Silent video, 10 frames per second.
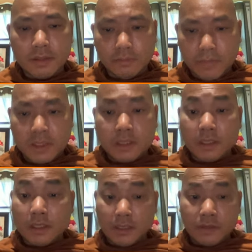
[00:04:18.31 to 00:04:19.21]

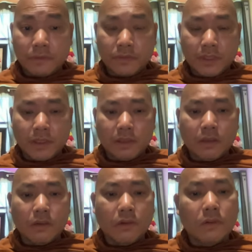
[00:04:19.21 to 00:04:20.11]
mythical history,
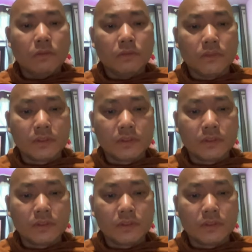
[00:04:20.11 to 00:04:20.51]
whole